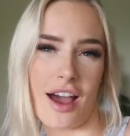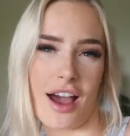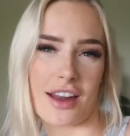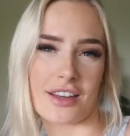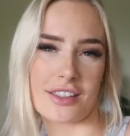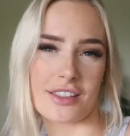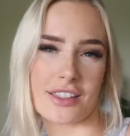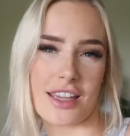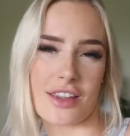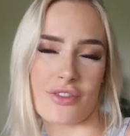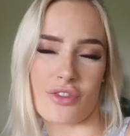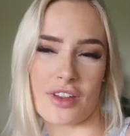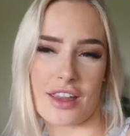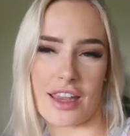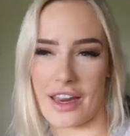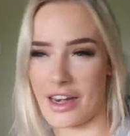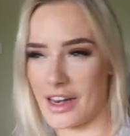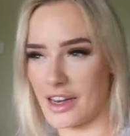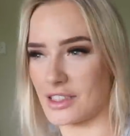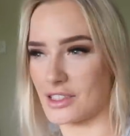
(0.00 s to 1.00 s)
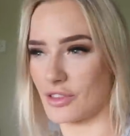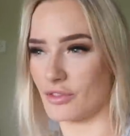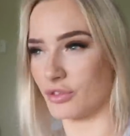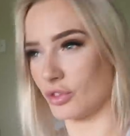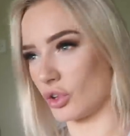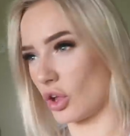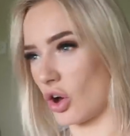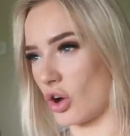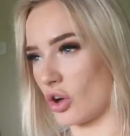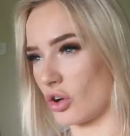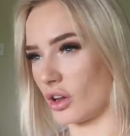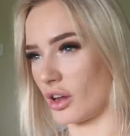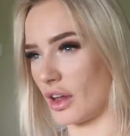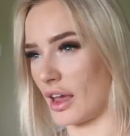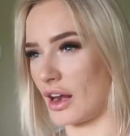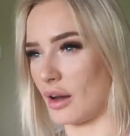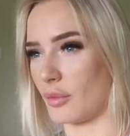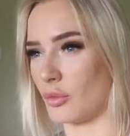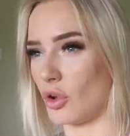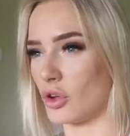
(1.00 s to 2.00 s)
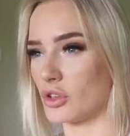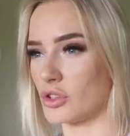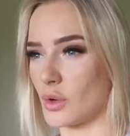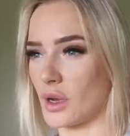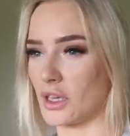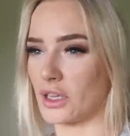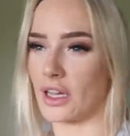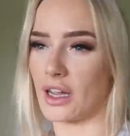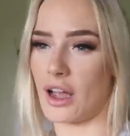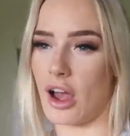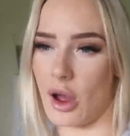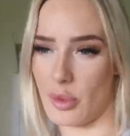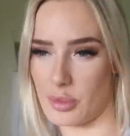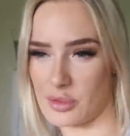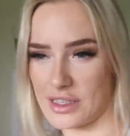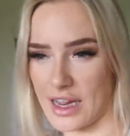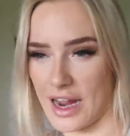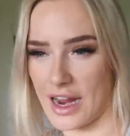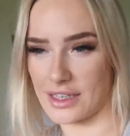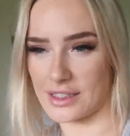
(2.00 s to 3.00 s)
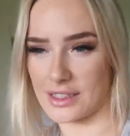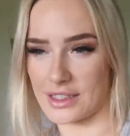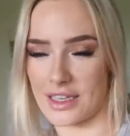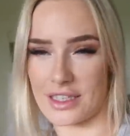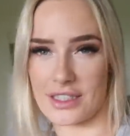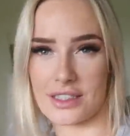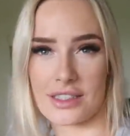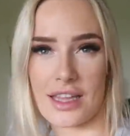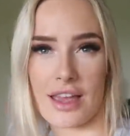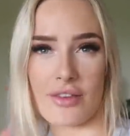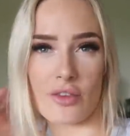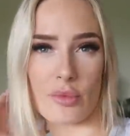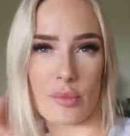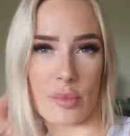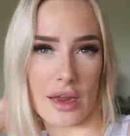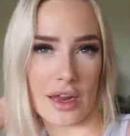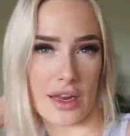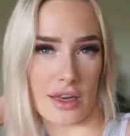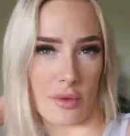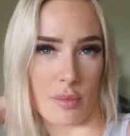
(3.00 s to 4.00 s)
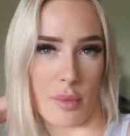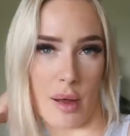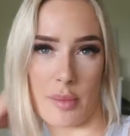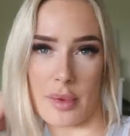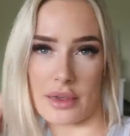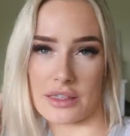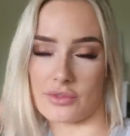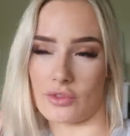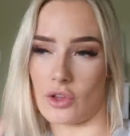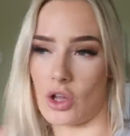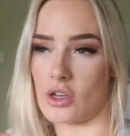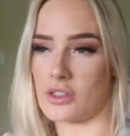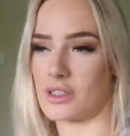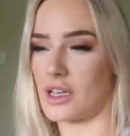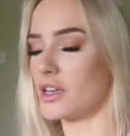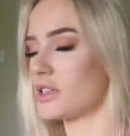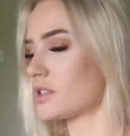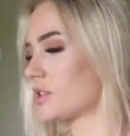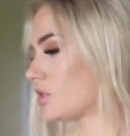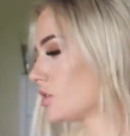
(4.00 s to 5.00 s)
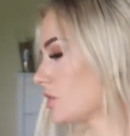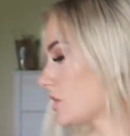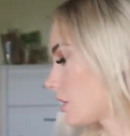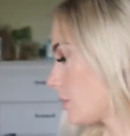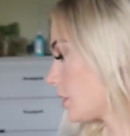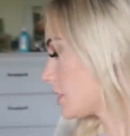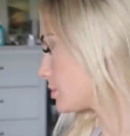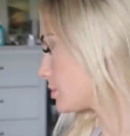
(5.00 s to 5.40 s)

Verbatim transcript: I just keep forgetting to vlog and I'm not doing like updates and they just haven't been my best vlogs. I used to do so